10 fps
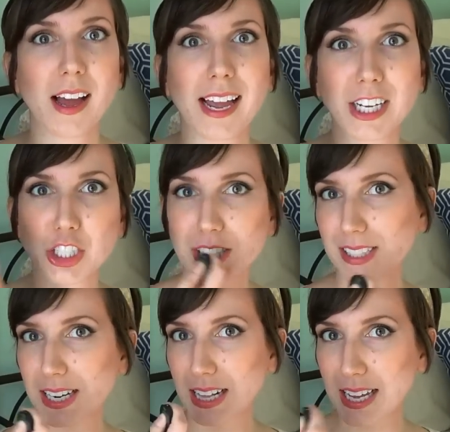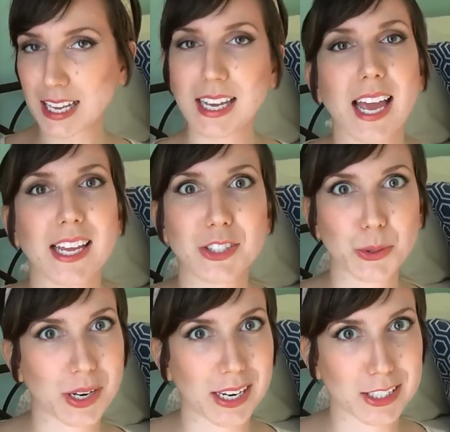I can just click and do
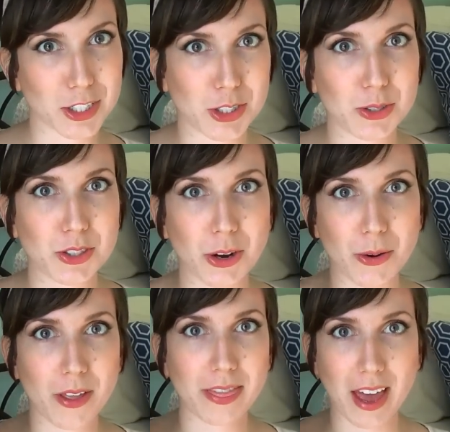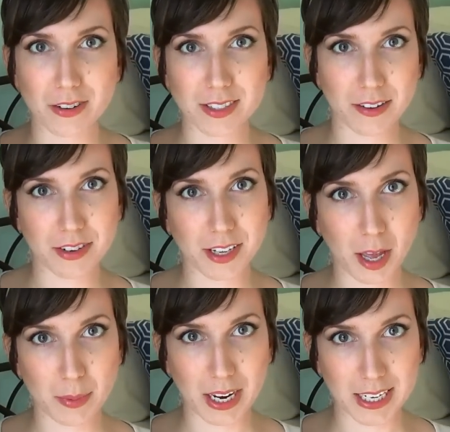what I need to do, so that'll definitely
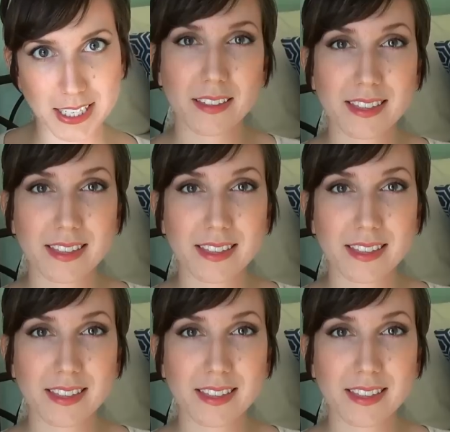come in handy.